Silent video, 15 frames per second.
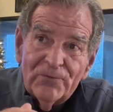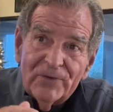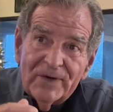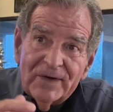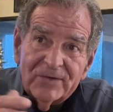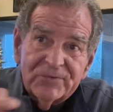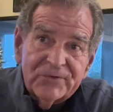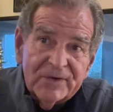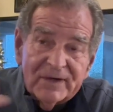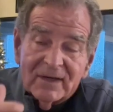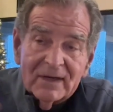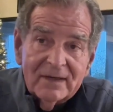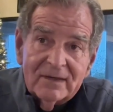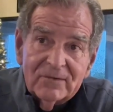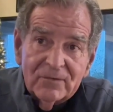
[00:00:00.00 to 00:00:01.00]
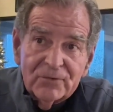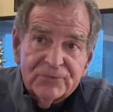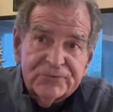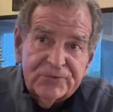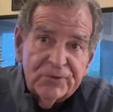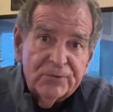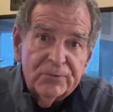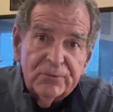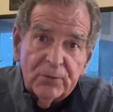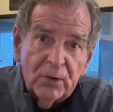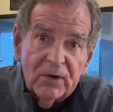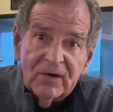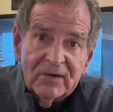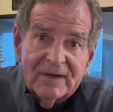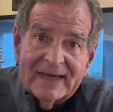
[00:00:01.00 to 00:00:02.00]
is it legal to,
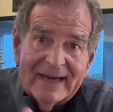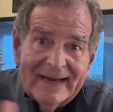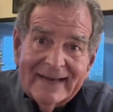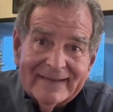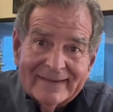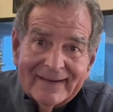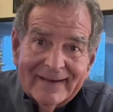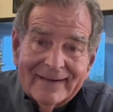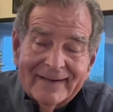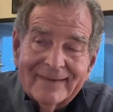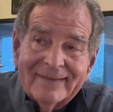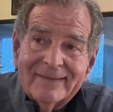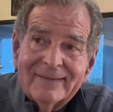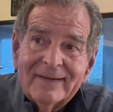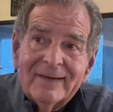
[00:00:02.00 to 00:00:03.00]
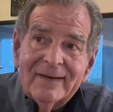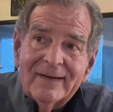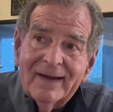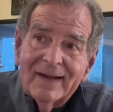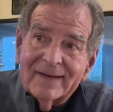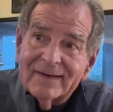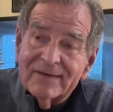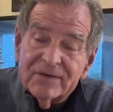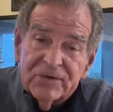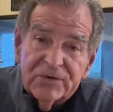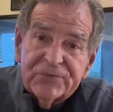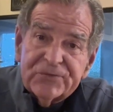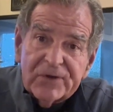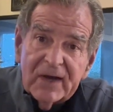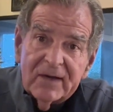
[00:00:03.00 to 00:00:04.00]
or can I? And in
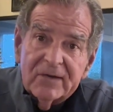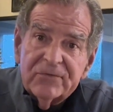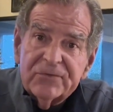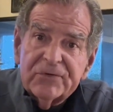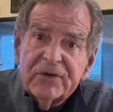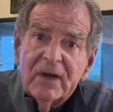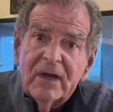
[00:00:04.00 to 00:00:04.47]
this case,